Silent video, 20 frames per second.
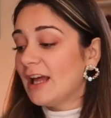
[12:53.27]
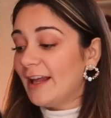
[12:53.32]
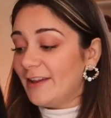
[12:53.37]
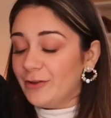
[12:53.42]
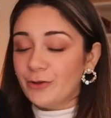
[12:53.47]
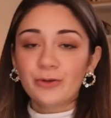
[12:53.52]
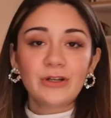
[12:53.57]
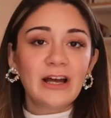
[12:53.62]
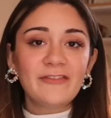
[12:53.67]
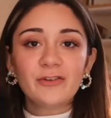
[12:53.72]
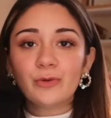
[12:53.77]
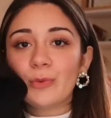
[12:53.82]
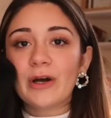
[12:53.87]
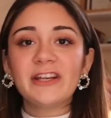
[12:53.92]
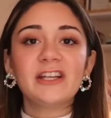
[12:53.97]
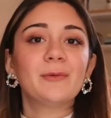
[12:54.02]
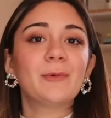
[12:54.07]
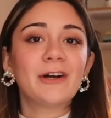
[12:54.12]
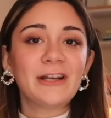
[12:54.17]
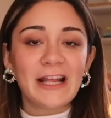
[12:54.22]
and you don't have to
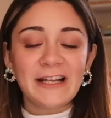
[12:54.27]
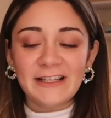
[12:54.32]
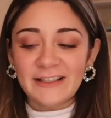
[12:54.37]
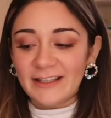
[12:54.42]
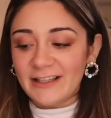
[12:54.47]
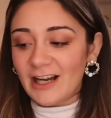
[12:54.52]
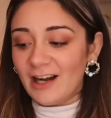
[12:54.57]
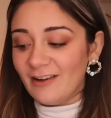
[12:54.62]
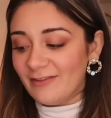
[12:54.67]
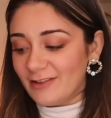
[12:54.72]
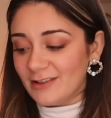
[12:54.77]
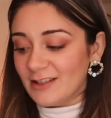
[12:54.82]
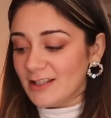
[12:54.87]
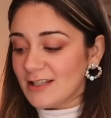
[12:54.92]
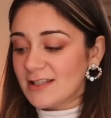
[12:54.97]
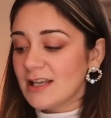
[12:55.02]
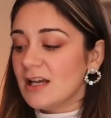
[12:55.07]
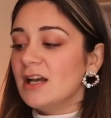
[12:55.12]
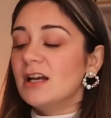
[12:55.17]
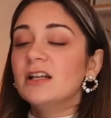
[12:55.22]
worry about anything after this.
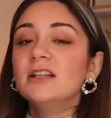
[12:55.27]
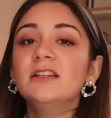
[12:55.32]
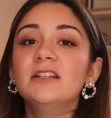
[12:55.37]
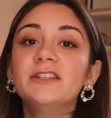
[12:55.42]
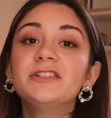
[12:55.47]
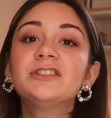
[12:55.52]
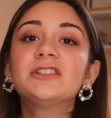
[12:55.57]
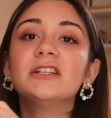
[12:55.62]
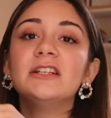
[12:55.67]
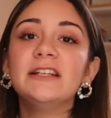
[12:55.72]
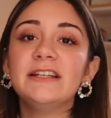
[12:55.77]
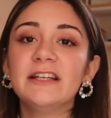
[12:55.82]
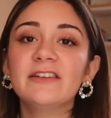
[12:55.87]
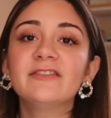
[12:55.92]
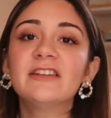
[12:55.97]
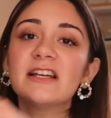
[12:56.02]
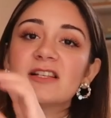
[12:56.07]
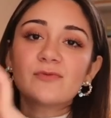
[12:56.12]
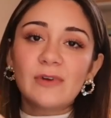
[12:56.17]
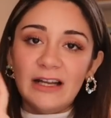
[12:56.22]
Literally, if
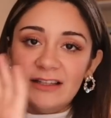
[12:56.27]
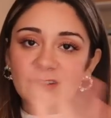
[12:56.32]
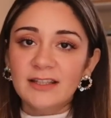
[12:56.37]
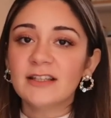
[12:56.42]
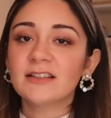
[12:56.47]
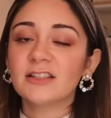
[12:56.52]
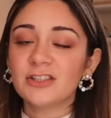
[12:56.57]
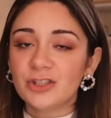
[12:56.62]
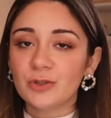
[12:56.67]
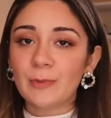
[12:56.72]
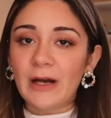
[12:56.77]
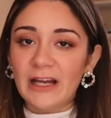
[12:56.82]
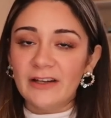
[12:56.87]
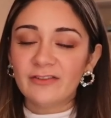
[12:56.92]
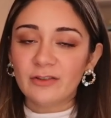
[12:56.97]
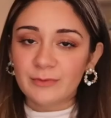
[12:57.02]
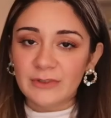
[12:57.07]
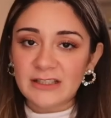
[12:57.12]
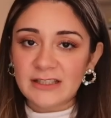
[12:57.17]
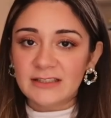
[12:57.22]
there's one thing that you buy
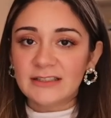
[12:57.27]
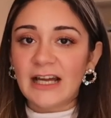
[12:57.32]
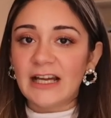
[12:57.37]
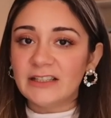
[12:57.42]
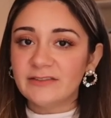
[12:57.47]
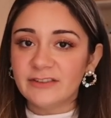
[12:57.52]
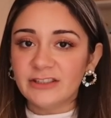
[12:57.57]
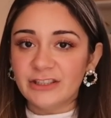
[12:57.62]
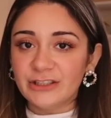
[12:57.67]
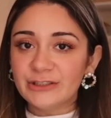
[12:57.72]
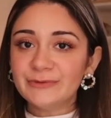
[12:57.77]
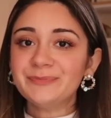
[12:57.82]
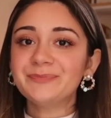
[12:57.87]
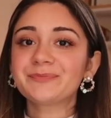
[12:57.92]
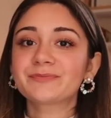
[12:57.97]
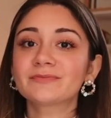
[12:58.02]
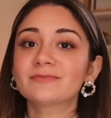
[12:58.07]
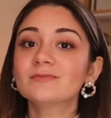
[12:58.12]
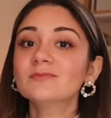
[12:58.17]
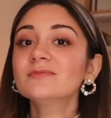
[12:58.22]
from this entire video,
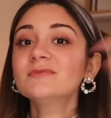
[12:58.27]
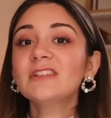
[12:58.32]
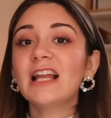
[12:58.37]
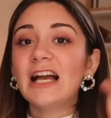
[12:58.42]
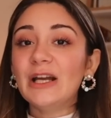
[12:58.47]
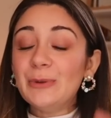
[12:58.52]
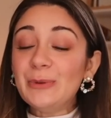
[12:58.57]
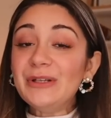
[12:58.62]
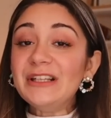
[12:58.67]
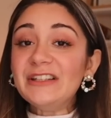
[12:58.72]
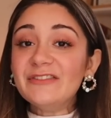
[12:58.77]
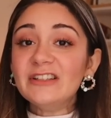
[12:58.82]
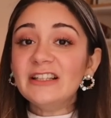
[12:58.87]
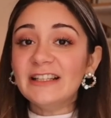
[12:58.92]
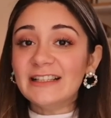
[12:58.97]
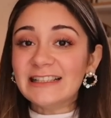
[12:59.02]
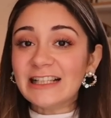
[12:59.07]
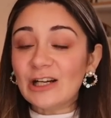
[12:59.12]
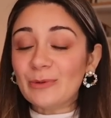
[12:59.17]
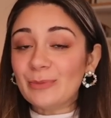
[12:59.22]
I will leave a
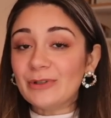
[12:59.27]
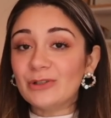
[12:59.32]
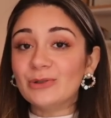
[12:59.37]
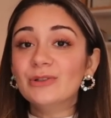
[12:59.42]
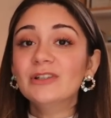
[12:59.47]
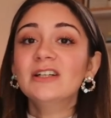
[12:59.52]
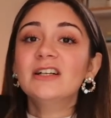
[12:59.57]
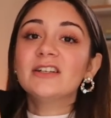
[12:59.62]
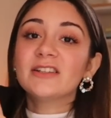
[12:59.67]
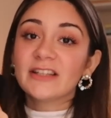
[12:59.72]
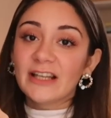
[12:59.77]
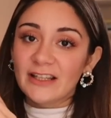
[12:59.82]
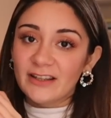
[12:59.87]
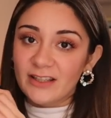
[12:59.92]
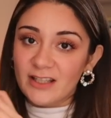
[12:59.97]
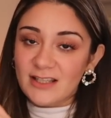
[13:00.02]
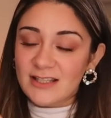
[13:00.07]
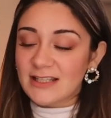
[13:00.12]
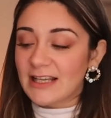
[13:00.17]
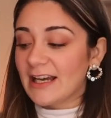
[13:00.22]
link down below get this,